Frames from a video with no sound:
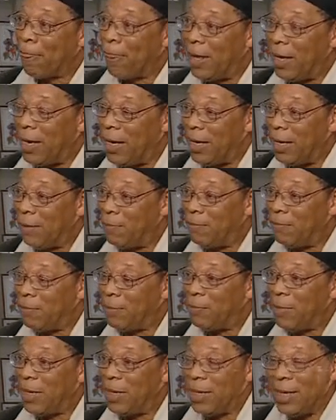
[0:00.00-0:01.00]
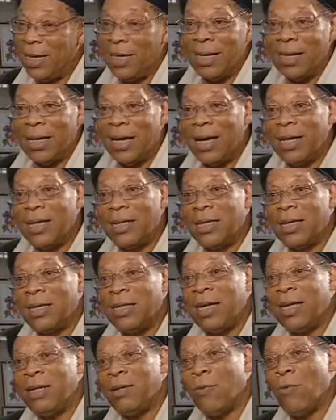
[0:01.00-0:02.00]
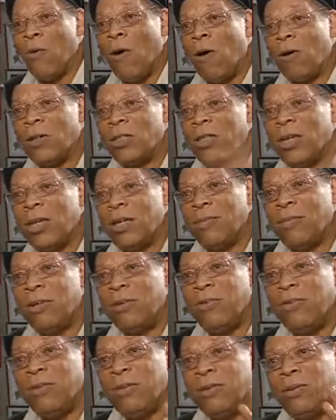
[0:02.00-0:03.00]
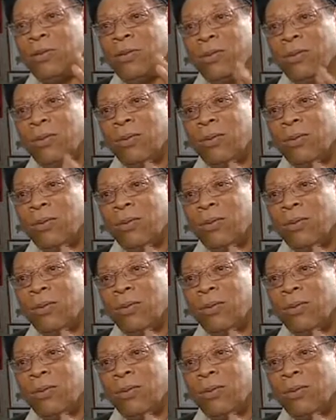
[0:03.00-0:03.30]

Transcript: And I'm about late at night, and, the wall started moving